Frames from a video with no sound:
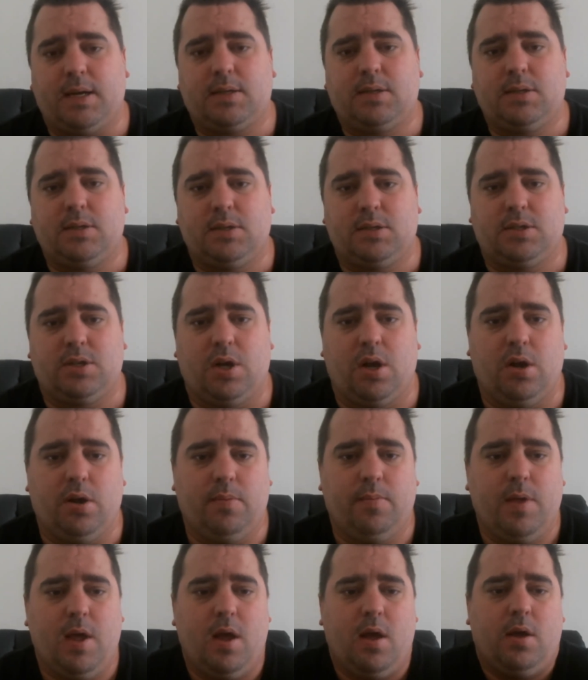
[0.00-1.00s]
So,
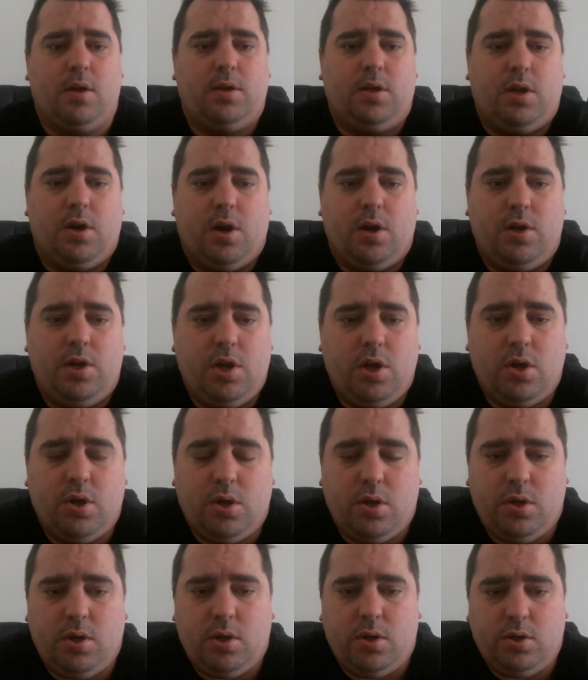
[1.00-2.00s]

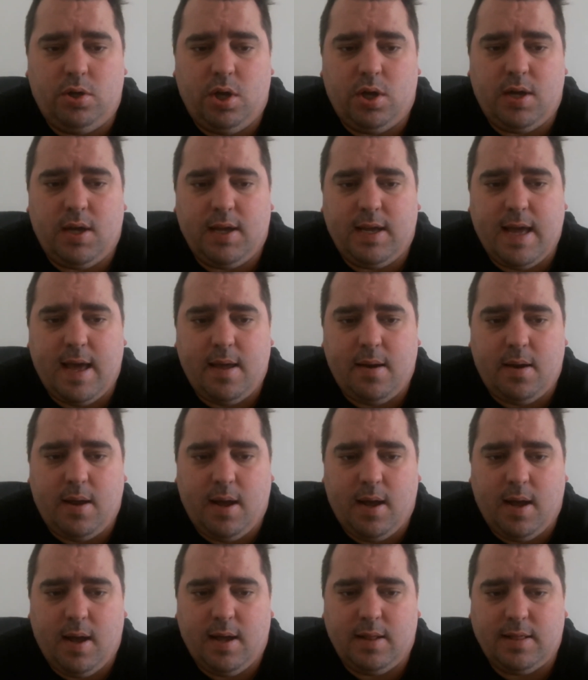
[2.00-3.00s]
you can get
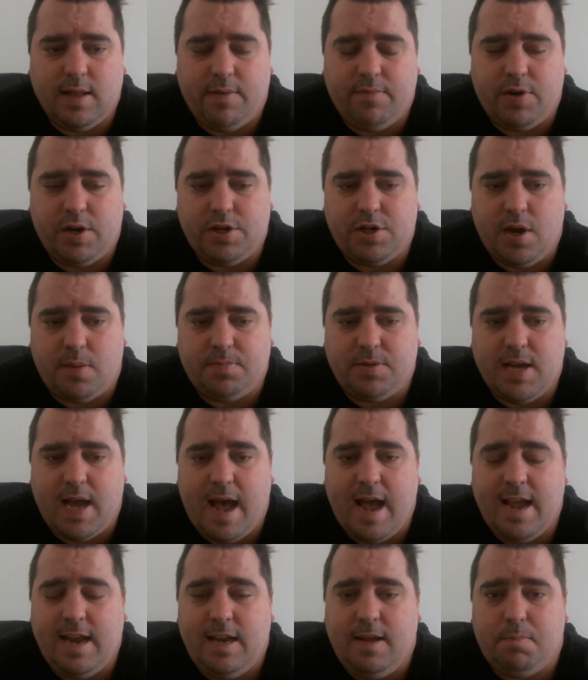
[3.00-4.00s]
leverage up to
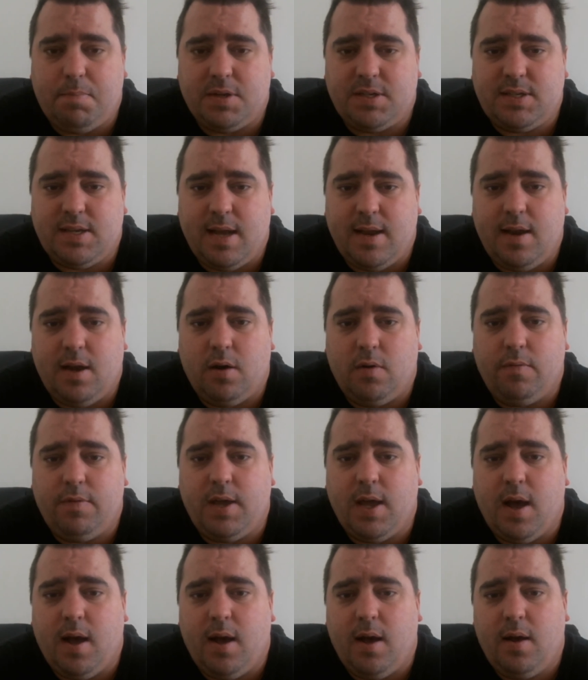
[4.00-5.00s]
80%
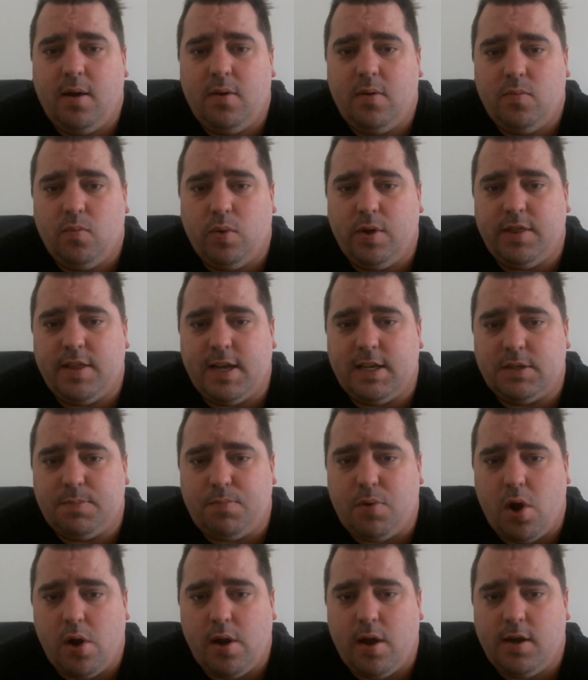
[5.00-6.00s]
LVR with these
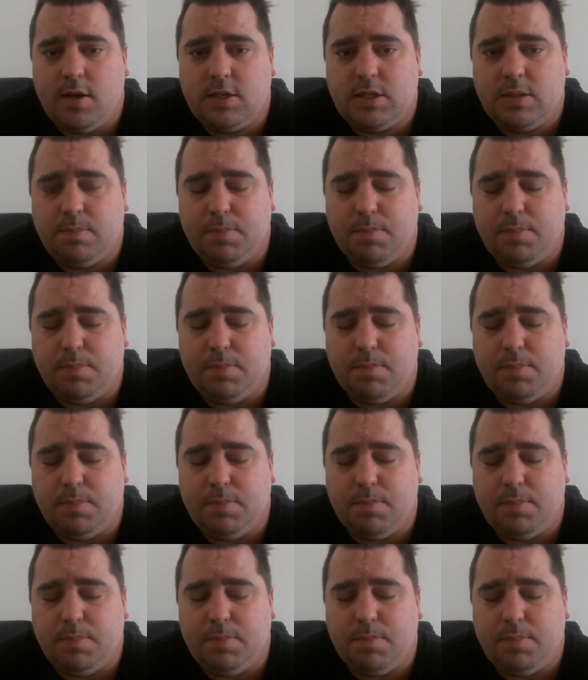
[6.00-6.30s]
products.